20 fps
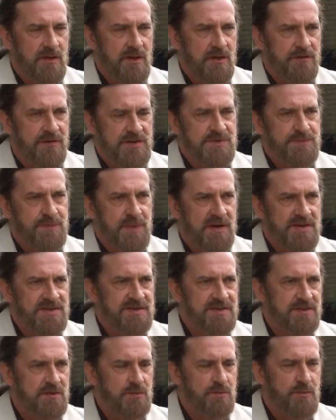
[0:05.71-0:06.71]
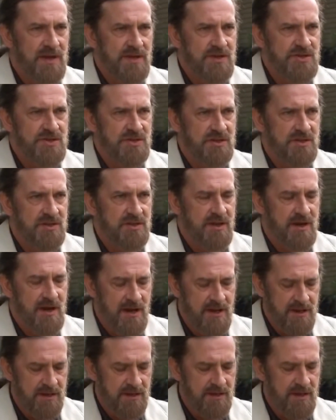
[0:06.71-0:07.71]
first person to mention it that
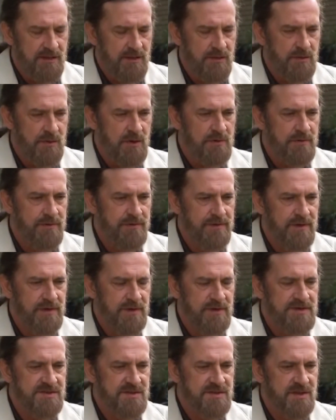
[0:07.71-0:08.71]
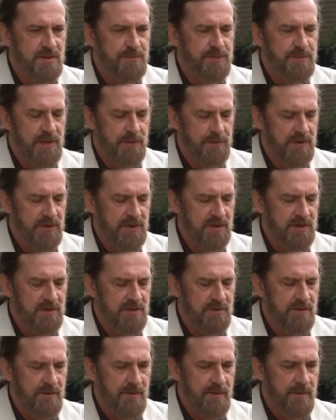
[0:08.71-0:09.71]
I know of, at least to the public,
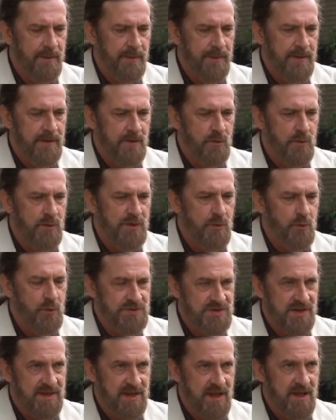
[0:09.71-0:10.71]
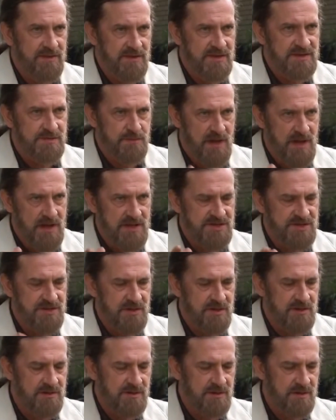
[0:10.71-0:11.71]
was again this
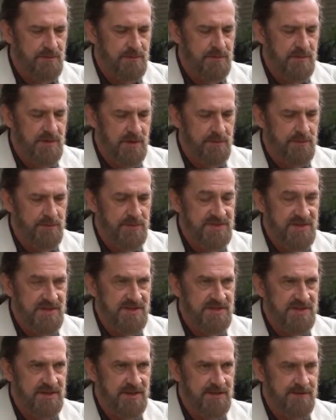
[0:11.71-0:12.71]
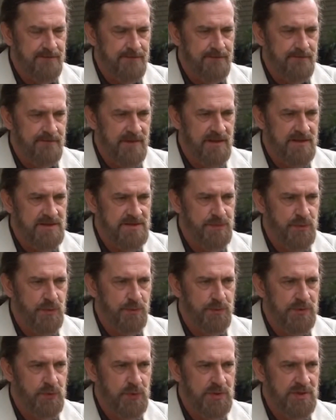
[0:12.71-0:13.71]
master, Brzezinski, in his book
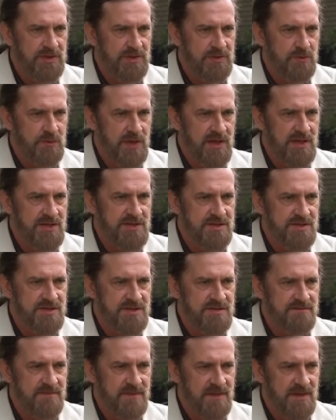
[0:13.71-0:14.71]
Between Two Ages.